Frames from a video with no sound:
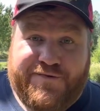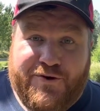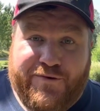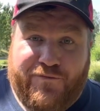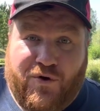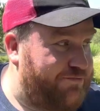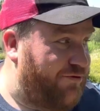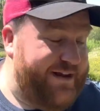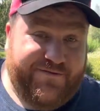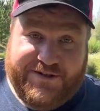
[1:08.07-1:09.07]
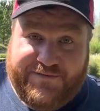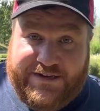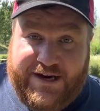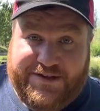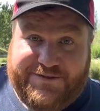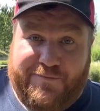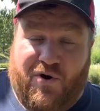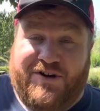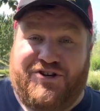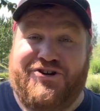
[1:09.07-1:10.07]
you who have watched previous videos of
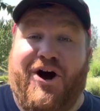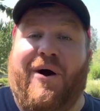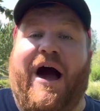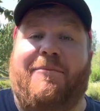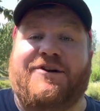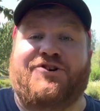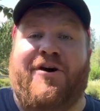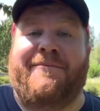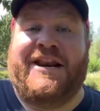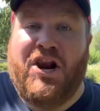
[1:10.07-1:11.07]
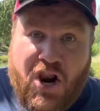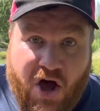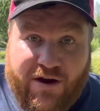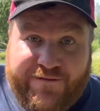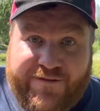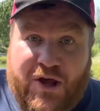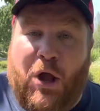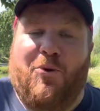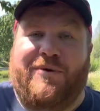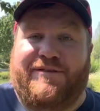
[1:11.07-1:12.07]
mine, you know how much I'm in love
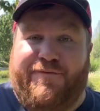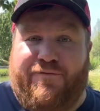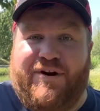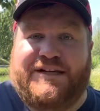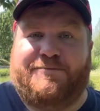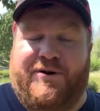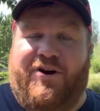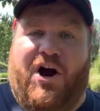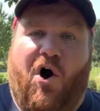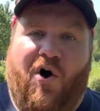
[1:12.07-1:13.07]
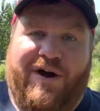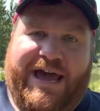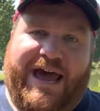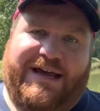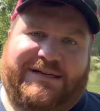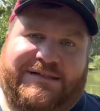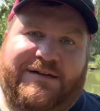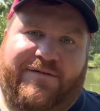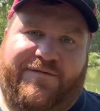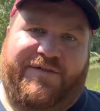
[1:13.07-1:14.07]
with the Free Spirit High S
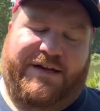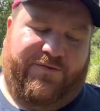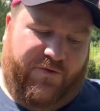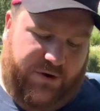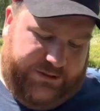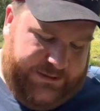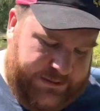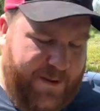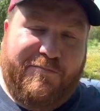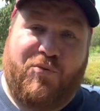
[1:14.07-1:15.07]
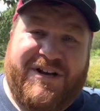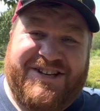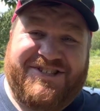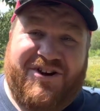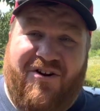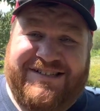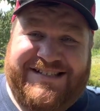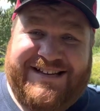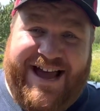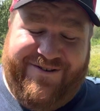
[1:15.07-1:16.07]
feeder rods, but we're gonna size
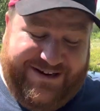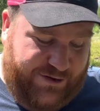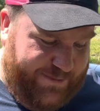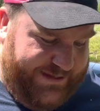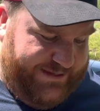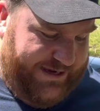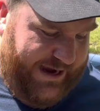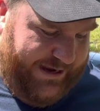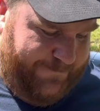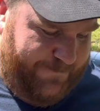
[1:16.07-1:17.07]
it down a little bit today.